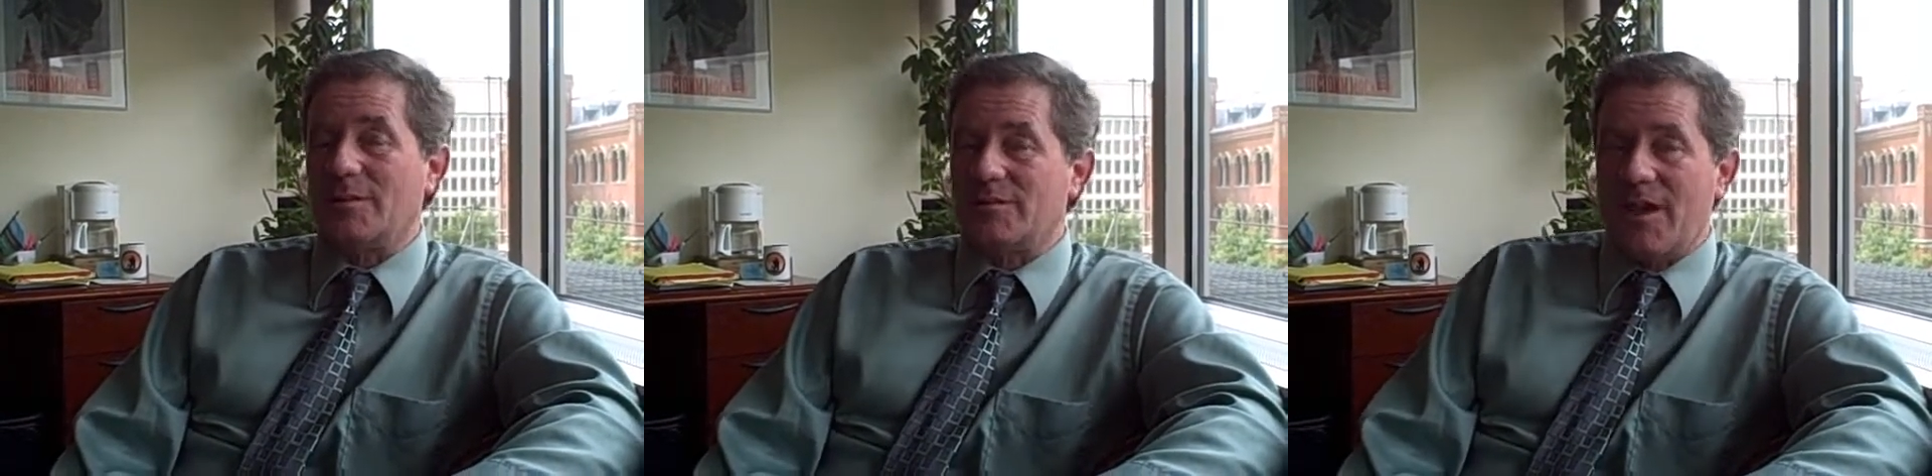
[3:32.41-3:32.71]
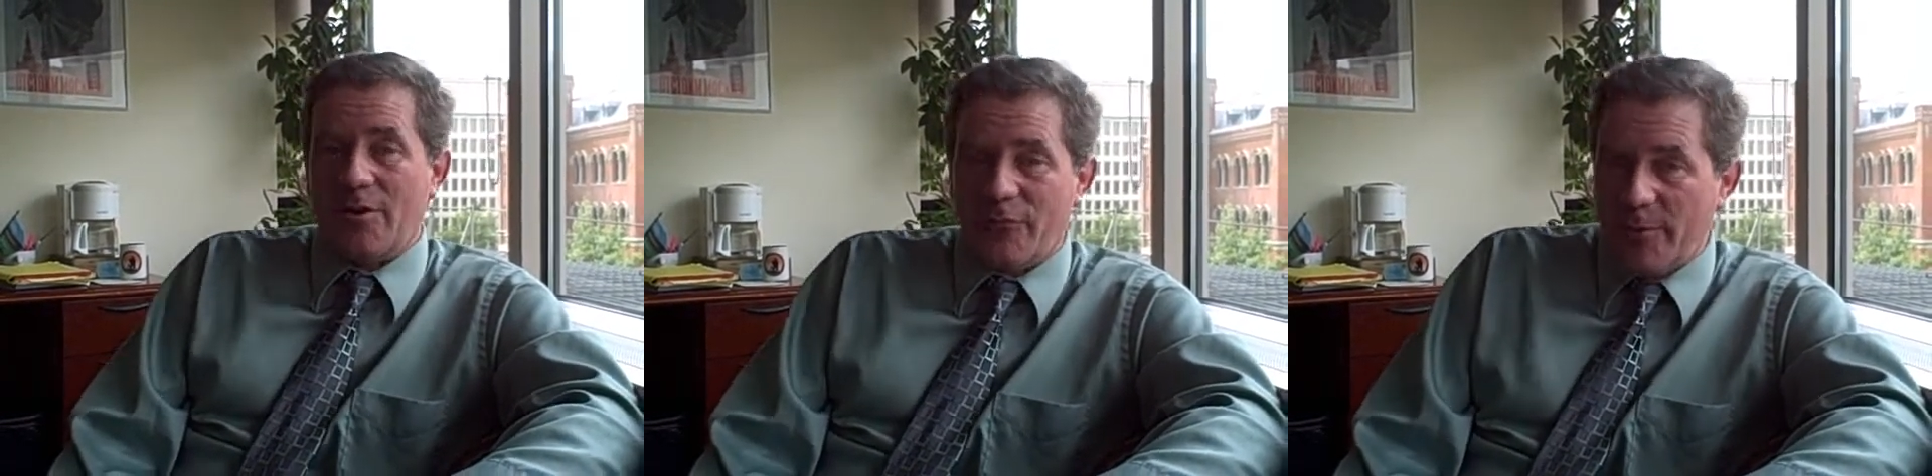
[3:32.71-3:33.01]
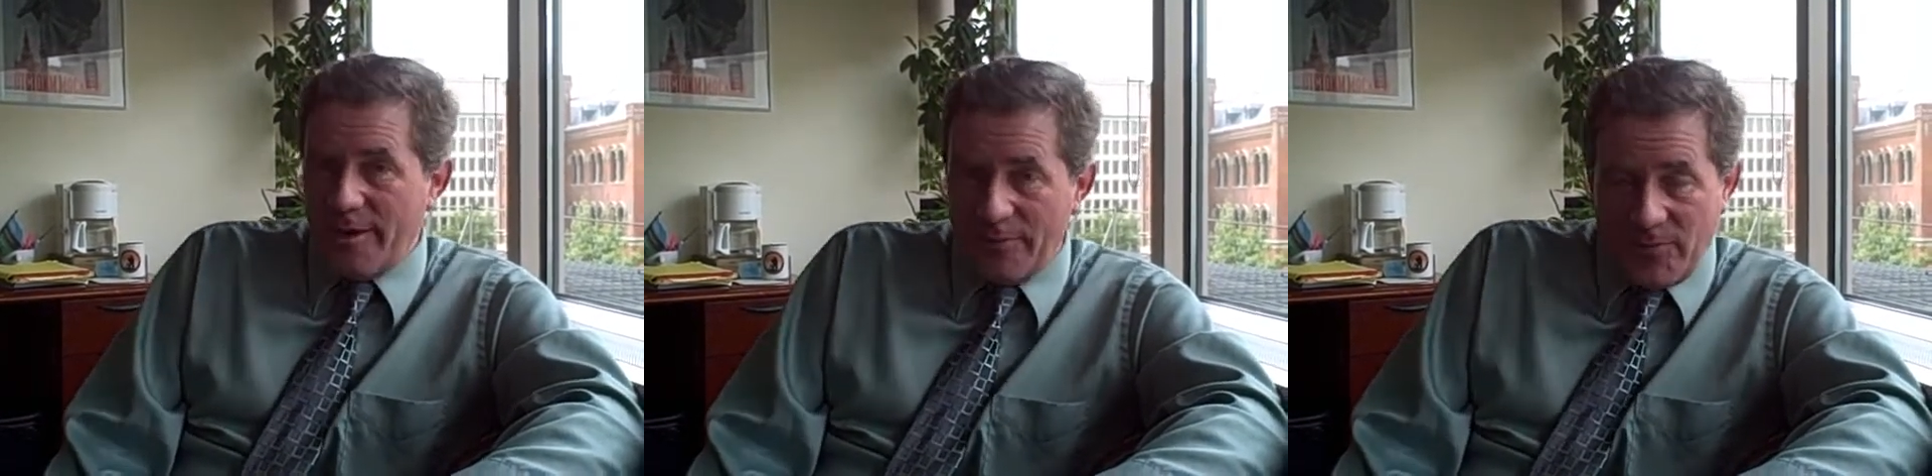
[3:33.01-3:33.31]
It's out
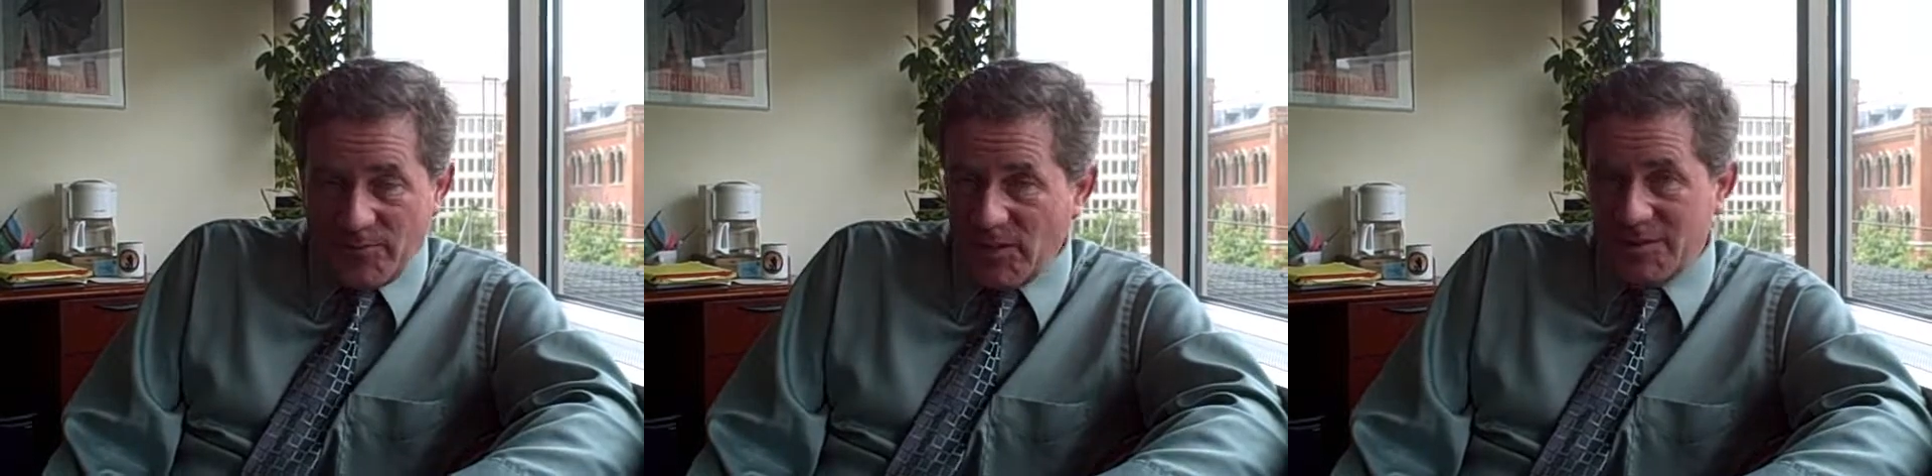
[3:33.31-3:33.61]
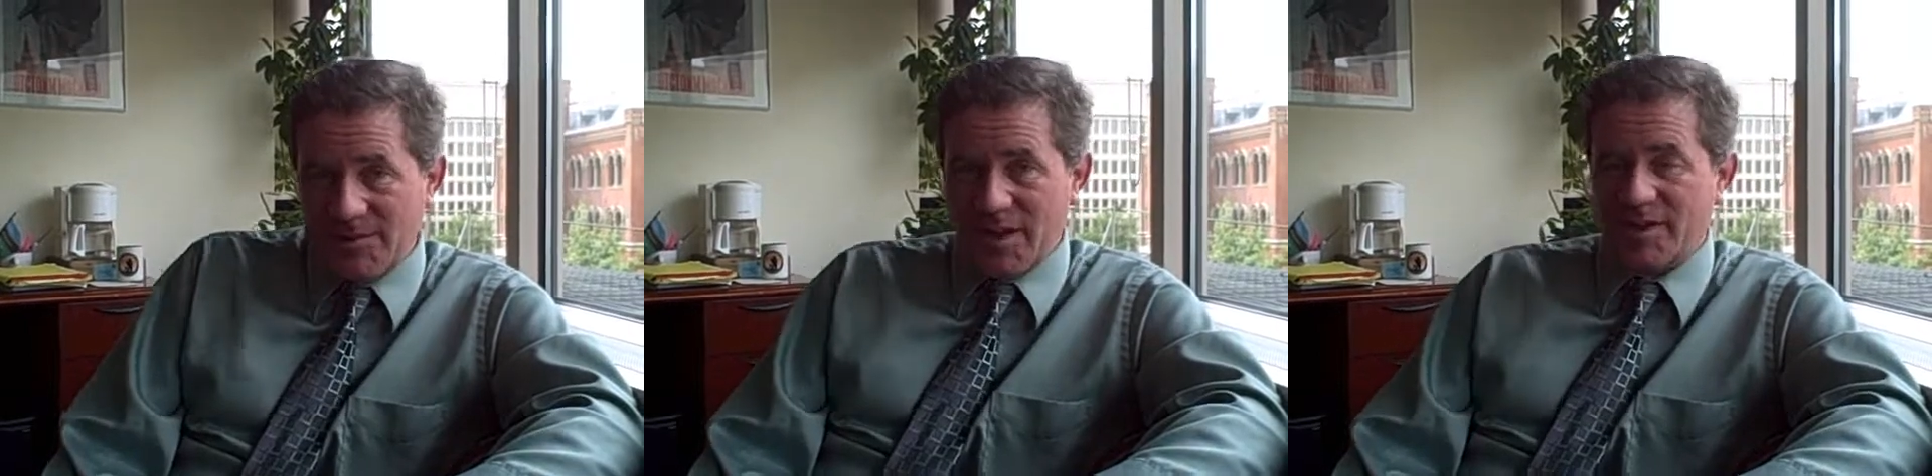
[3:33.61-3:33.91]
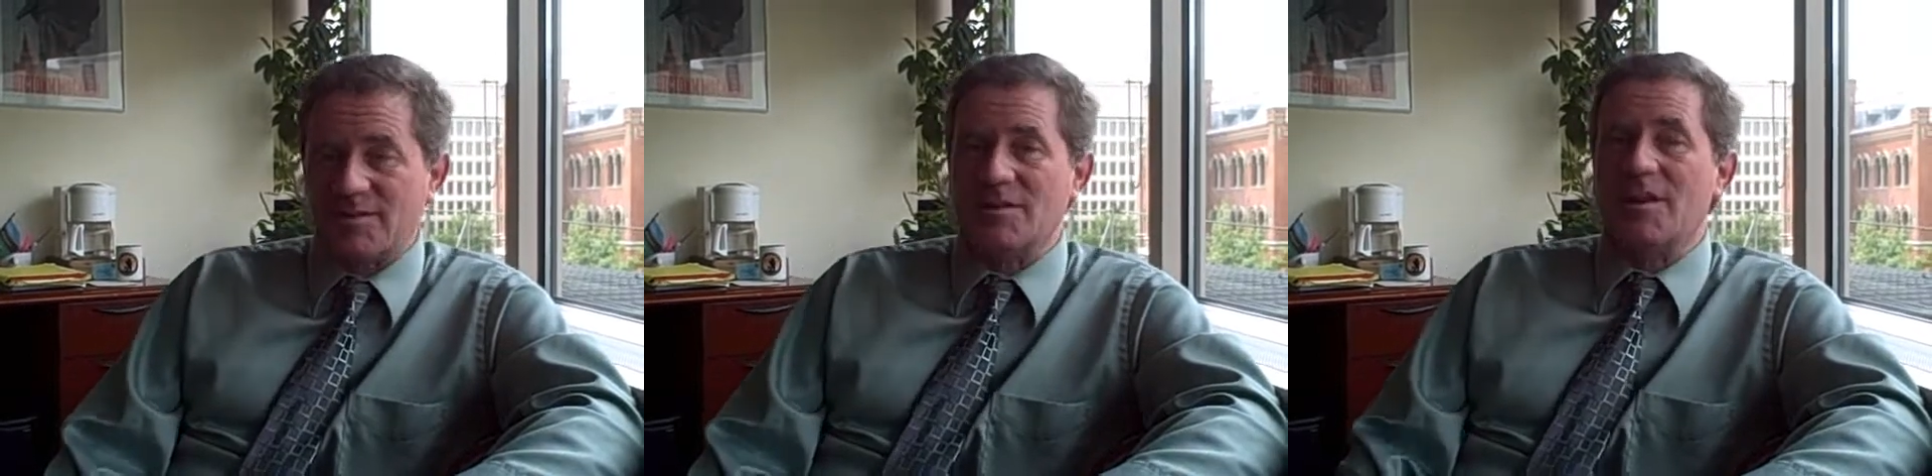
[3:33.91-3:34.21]
for about 15
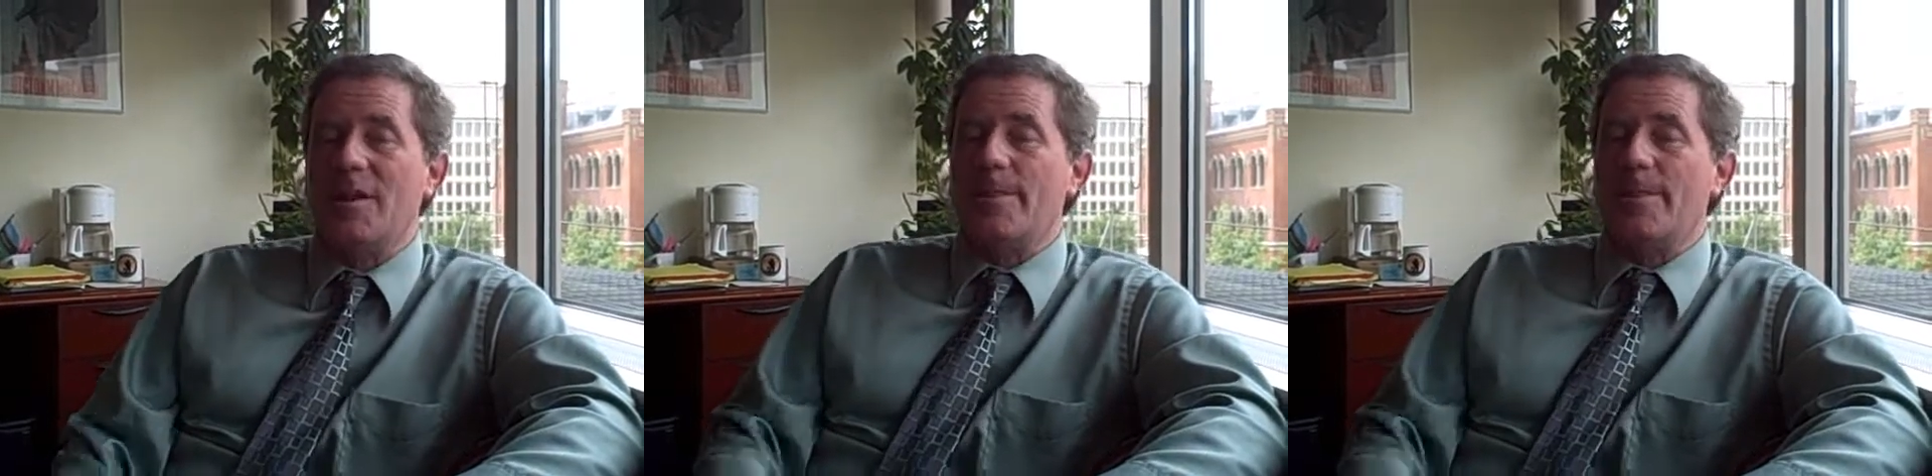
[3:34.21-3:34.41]
seconds,